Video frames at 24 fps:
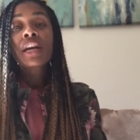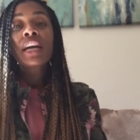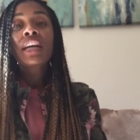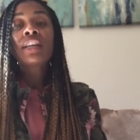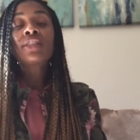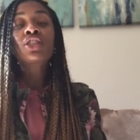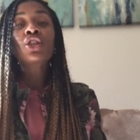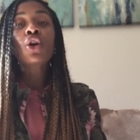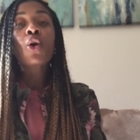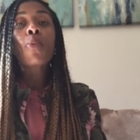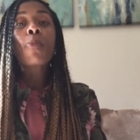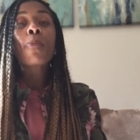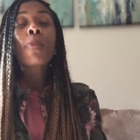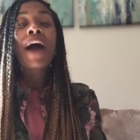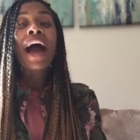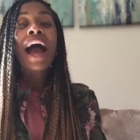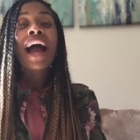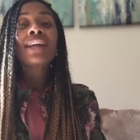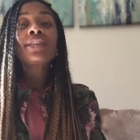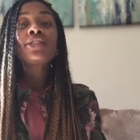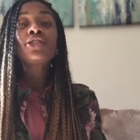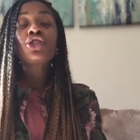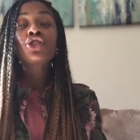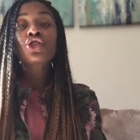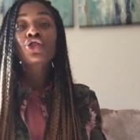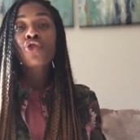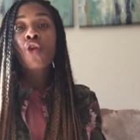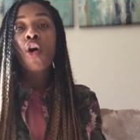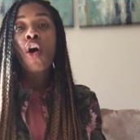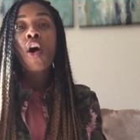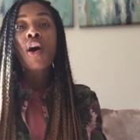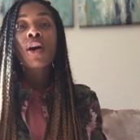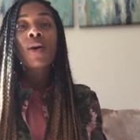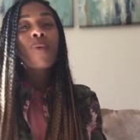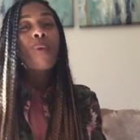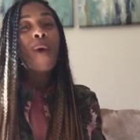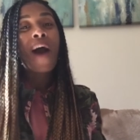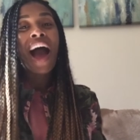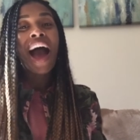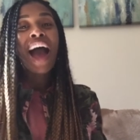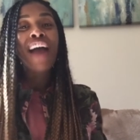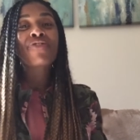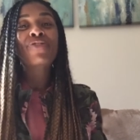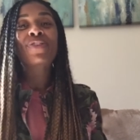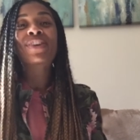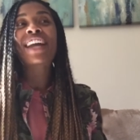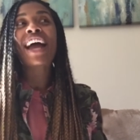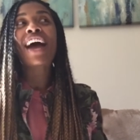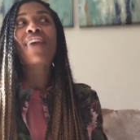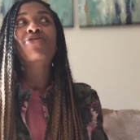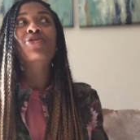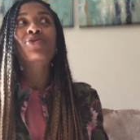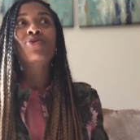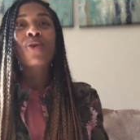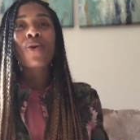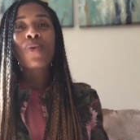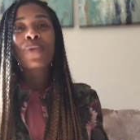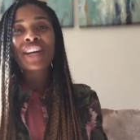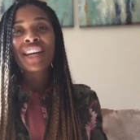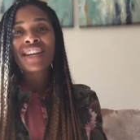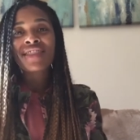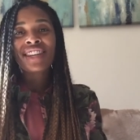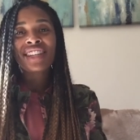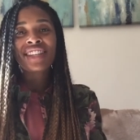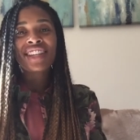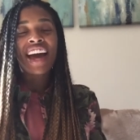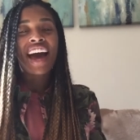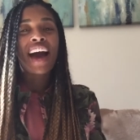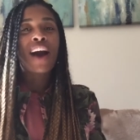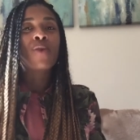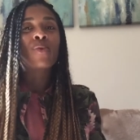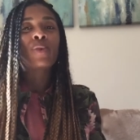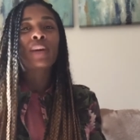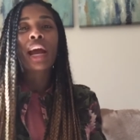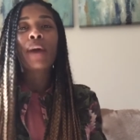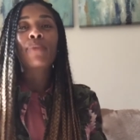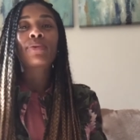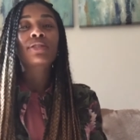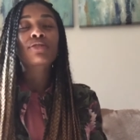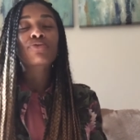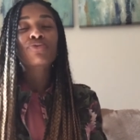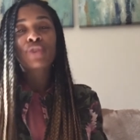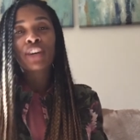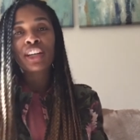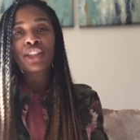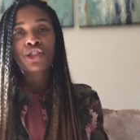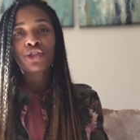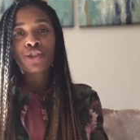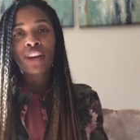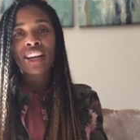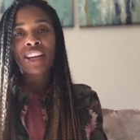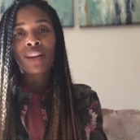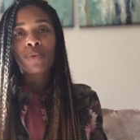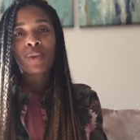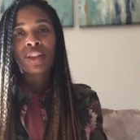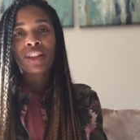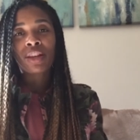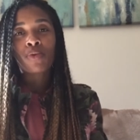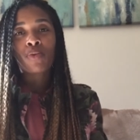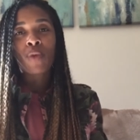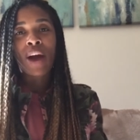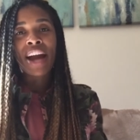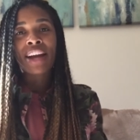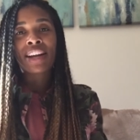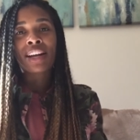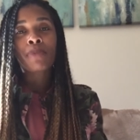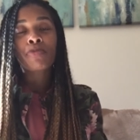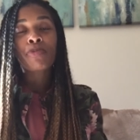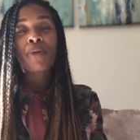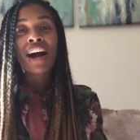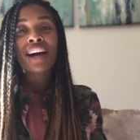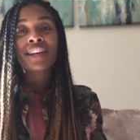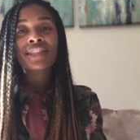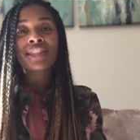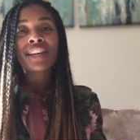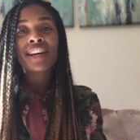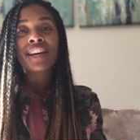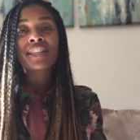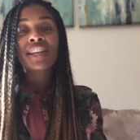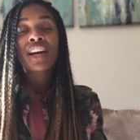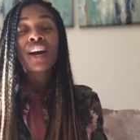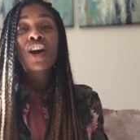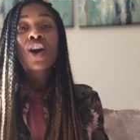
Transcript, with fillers: And so my strong why for not throwing in the towel when I was frustrated with the writing process